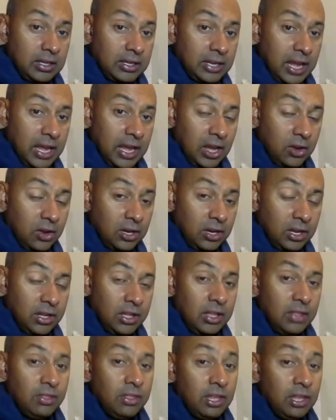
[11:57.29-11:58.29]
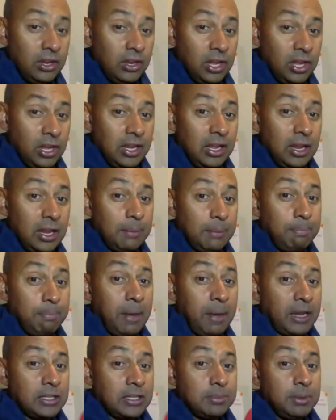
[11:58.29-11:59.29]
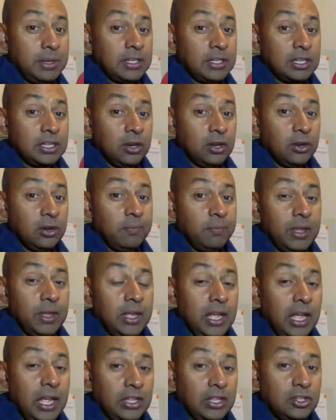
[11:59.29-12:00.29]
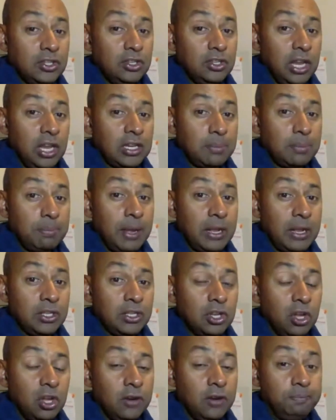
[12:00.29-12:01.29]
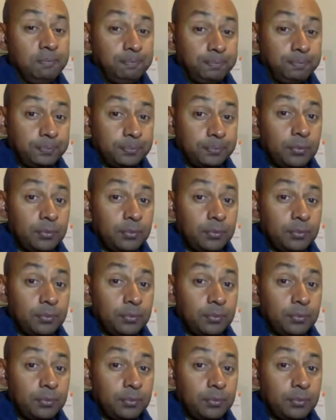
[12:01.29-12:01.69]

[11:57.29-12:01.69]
down, then you're going to get backspin. So it depends on